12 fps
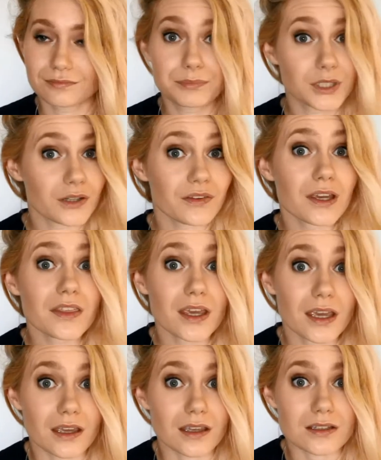But on the other
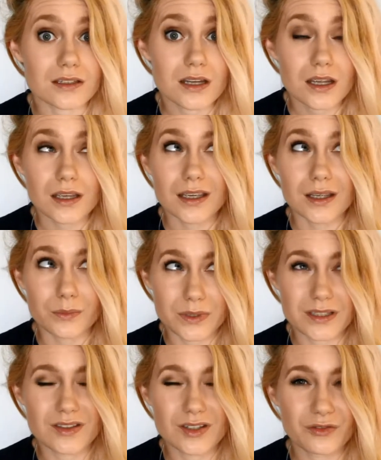hand, it was
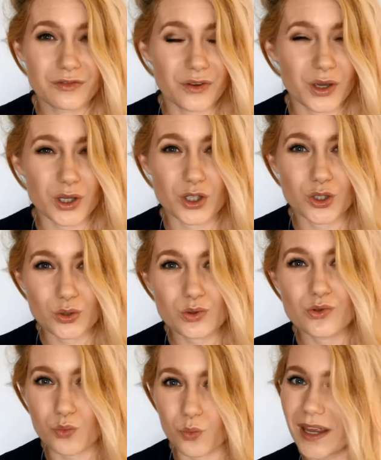as if a
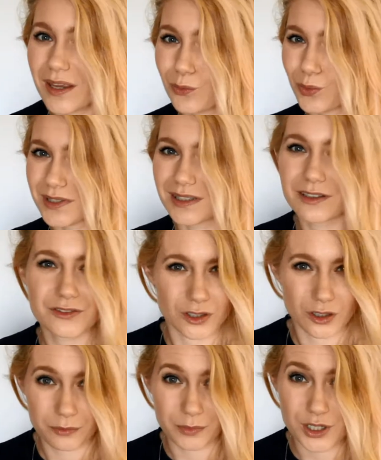huge weight was lifted
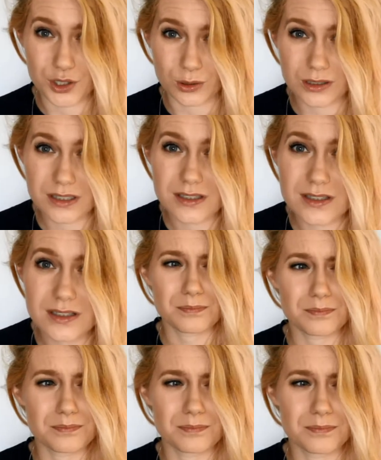off my shoulders
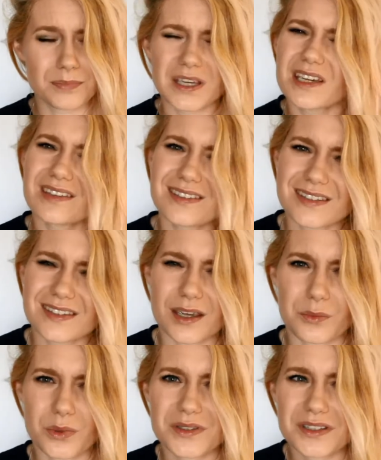because
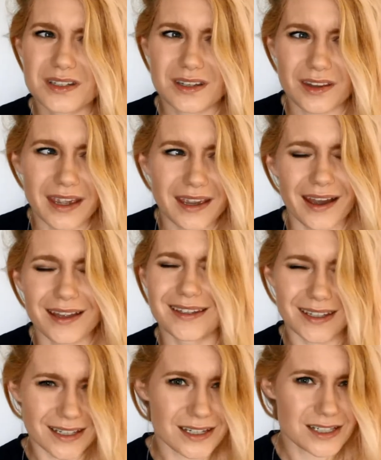it wasn't like I
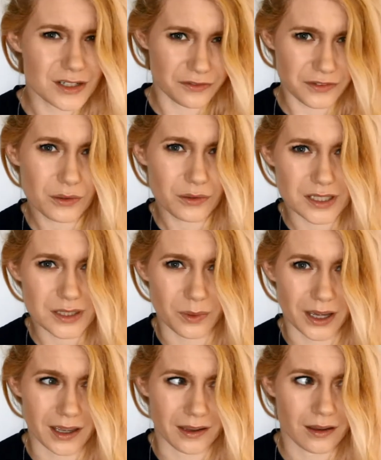needed to feel this
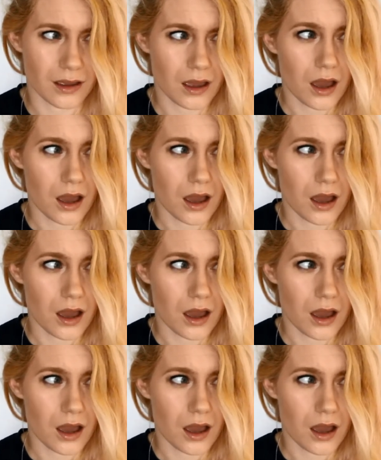way.